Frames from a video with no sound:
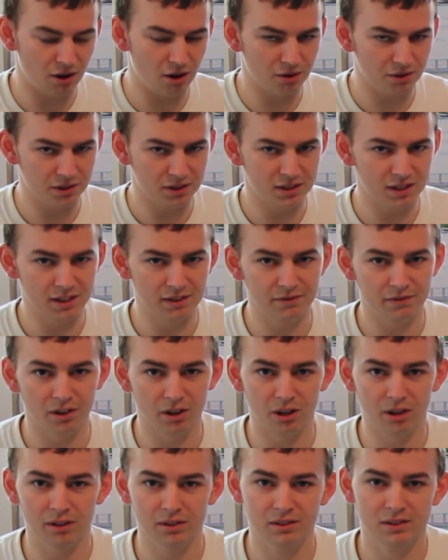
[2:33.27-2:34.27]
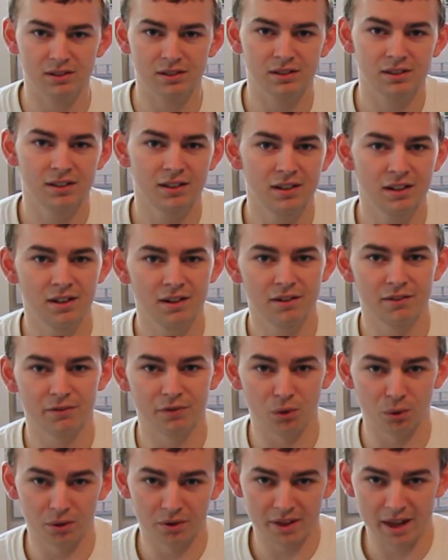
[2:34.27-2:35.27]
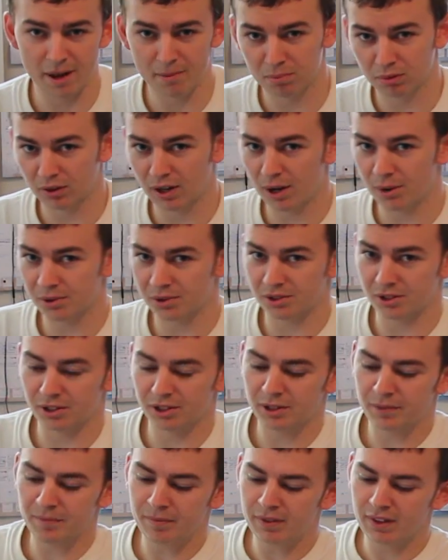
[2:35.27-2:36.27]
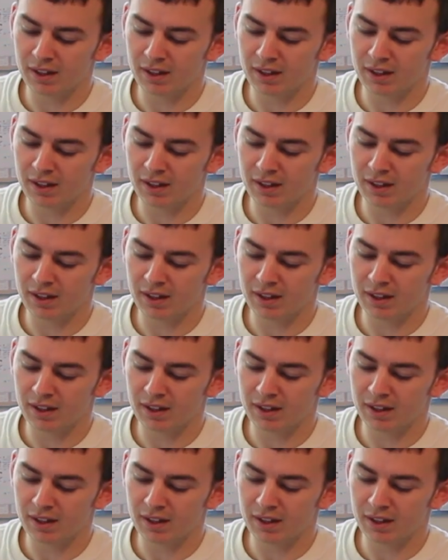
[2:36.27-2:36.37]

all the defaults for that browser.